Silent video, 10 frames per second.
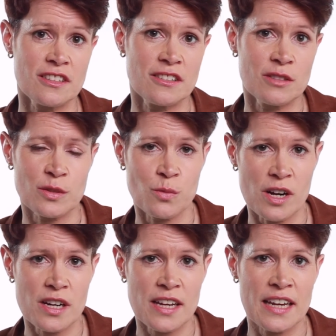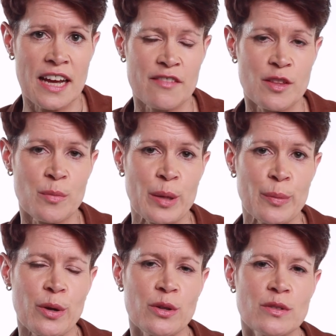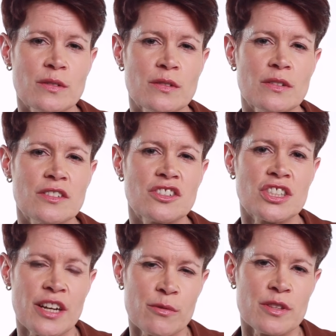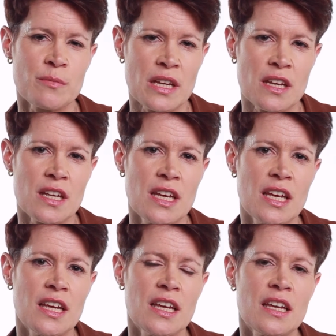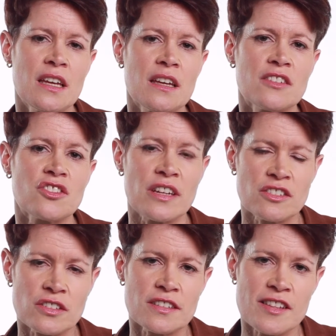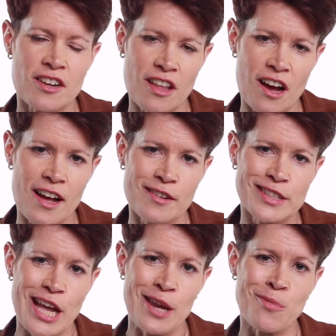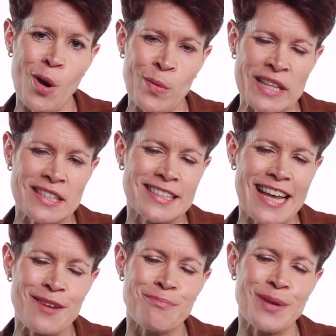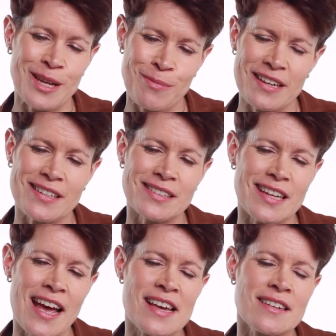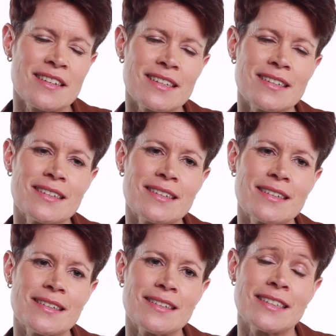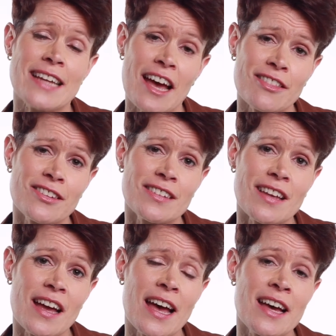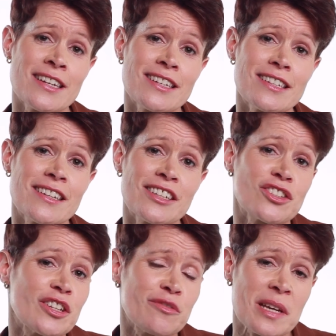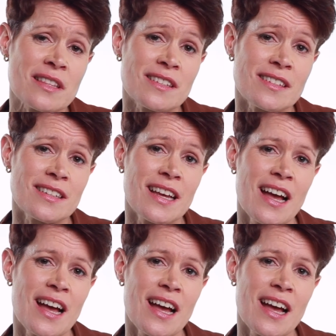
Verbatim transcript: to do this work and have the people share with me changes in their lives and moments and babies and deaths and achievements.